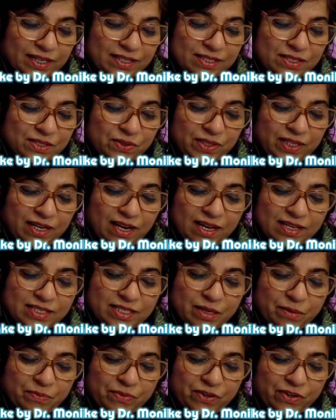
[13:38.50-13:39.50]
Okay, so
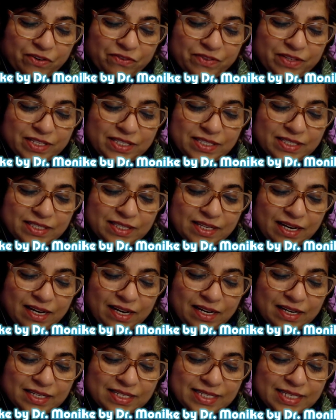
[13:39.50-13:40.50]
the last chapter of
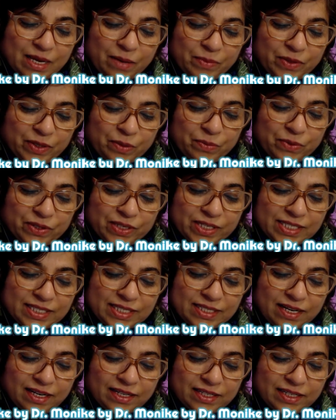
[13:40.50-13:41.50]
this
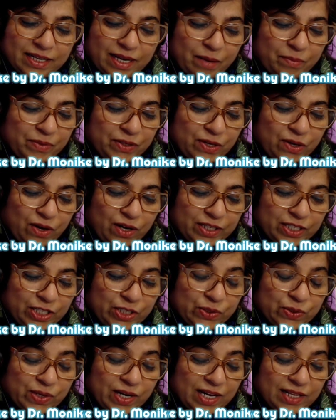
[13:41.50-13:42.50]
seminal book is titled
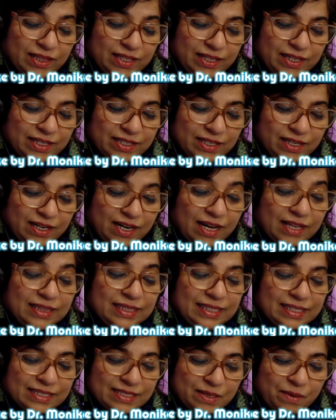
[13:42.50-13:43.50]
Epilogue
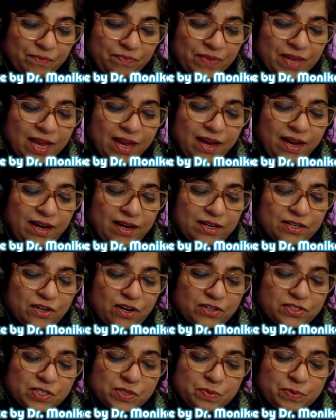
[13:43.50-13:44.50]
Neo-Gandhiism.
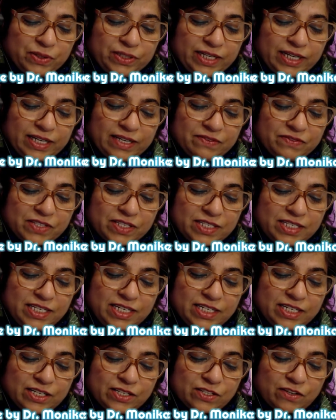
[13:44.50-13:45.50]
Dr. Spolia
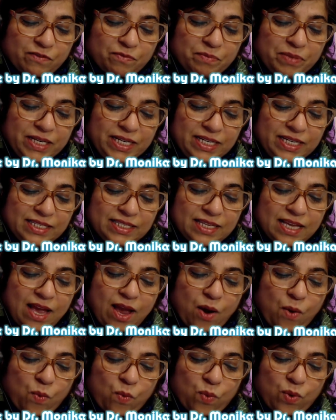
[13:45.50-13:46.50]
gives us details of
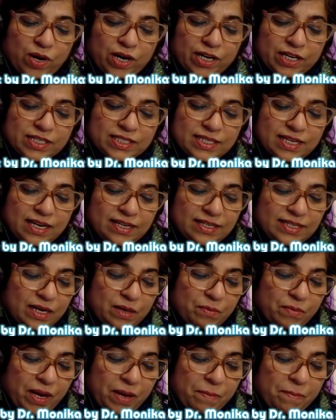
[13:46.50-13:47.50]
peace
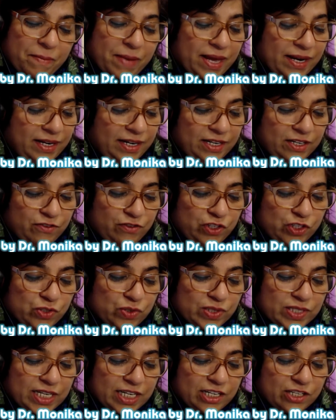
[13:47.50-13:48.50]
works done by
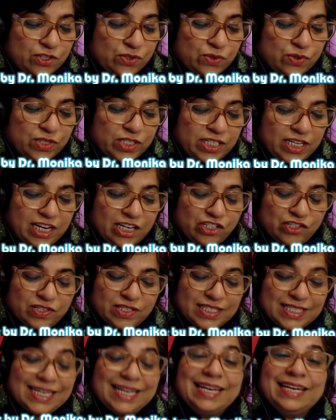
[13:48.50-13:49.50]
many individuals and
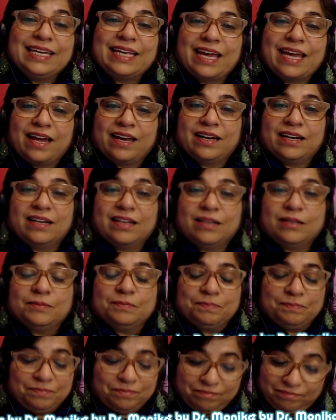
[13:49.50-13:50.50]
associations in
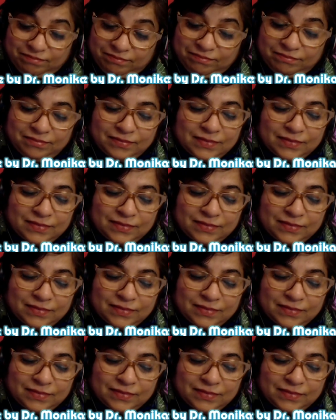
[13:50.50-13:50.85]
Canada.